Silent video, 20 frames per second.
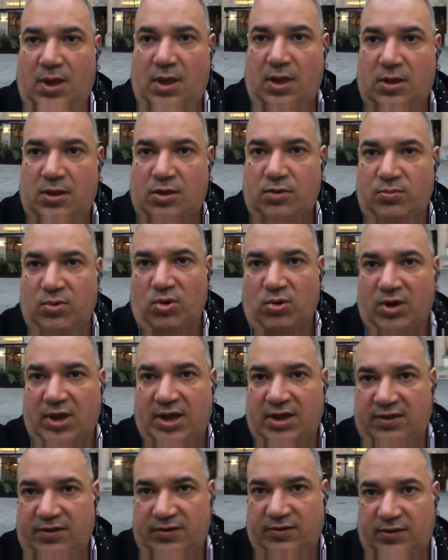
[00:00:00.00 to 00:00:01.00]
Good
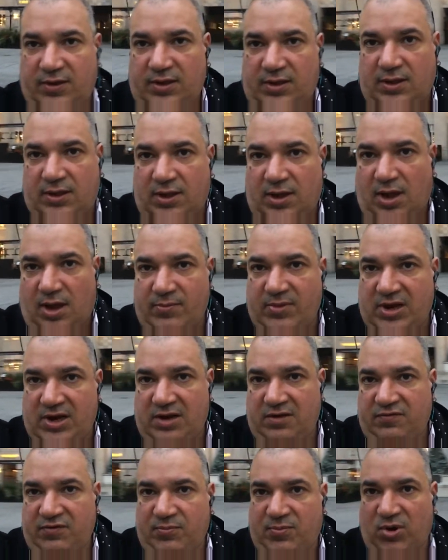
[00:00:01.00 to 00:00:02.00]
morning, I'm in
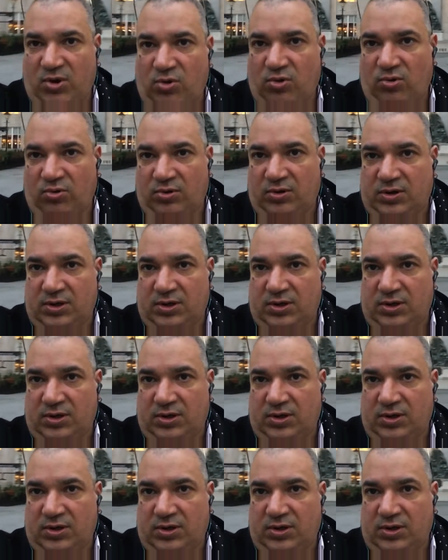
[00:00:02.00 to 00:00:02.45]
Liverpool.